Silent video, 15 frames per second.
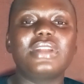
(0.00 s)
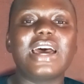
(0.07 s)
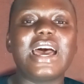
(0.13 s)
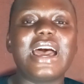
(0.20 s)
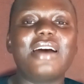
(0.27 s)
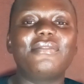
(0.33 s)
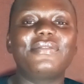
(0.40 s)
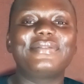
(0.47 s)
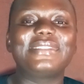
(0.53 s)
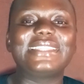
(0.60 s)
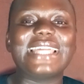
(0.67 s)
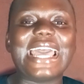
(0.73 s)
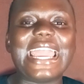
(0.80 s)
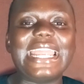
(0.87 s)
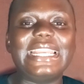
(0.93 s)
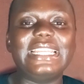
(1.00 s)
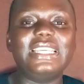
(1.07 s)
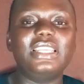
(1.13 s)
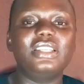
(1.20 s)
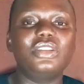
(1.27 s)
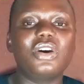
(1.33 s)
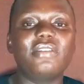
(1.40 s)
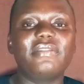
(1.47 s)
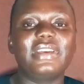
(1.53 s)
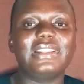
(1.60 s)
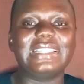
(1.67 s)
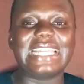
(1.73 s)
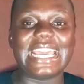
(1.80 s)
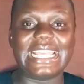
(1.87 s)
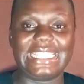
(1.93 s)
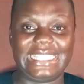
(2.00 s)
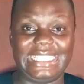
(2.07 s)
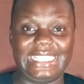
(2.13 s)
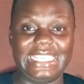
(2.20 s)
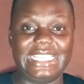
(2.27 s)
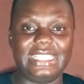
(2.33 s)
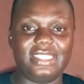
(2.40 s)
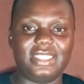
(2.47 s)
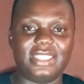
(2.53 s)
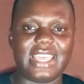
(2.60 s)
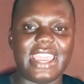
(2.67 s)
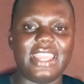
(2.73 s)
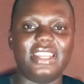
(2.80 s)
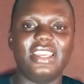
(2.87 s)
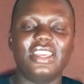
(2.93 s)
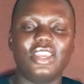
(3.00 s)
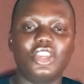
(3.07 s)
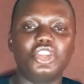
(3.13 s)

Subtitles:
that have tiny navel bites inside.